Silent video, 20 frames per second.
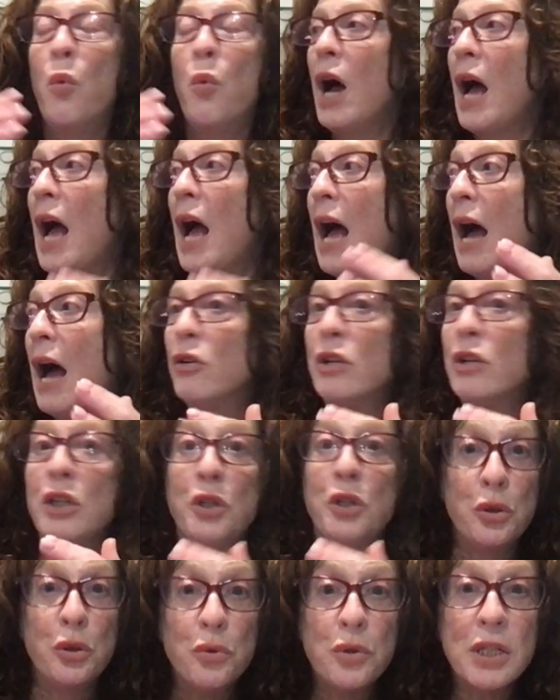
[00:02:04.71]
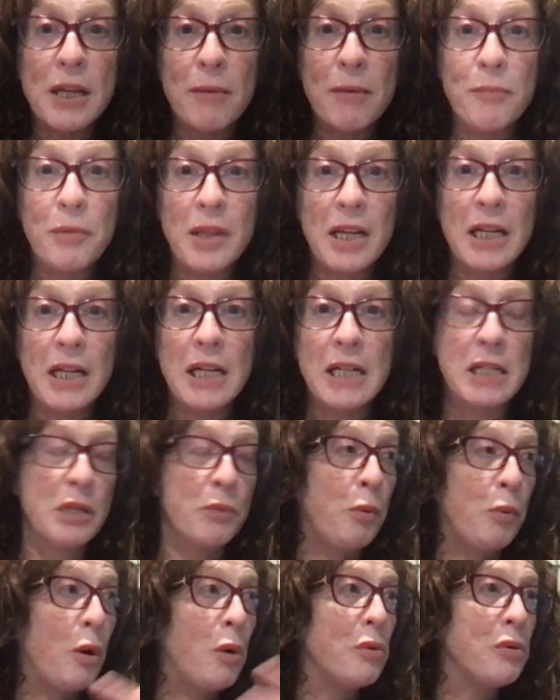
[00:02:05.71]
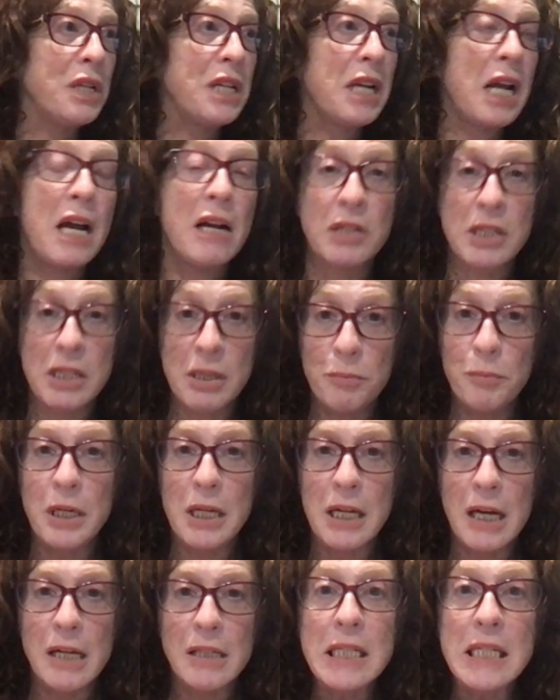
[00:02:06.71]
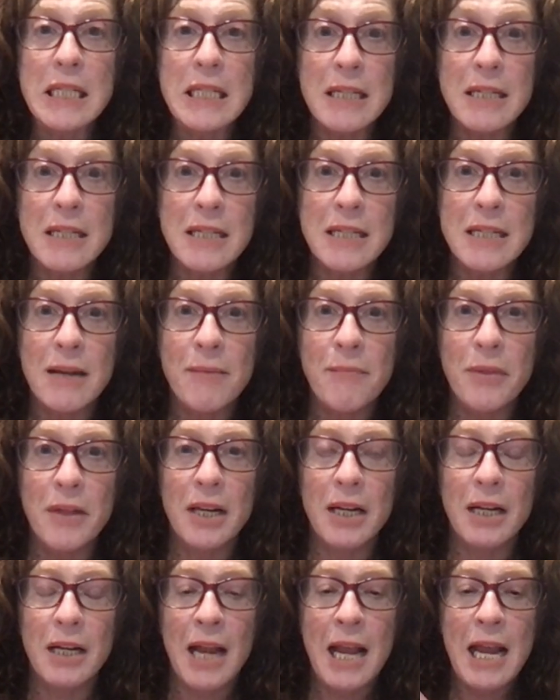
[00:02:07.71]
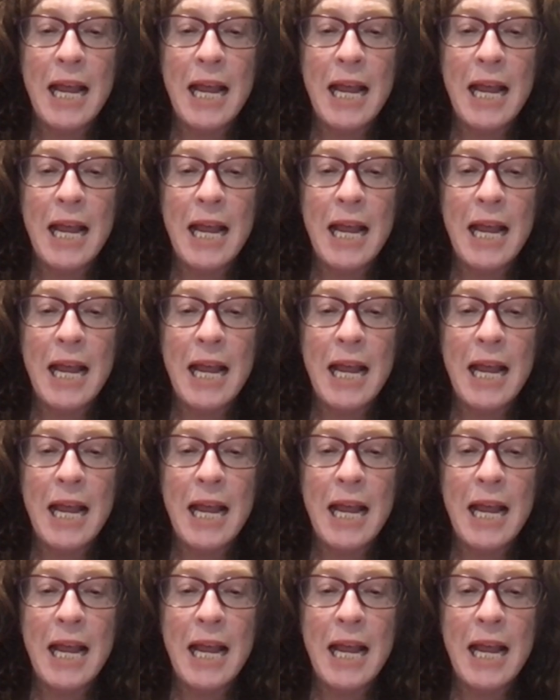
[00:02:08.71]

how to do something as opposed to how somebody else does something,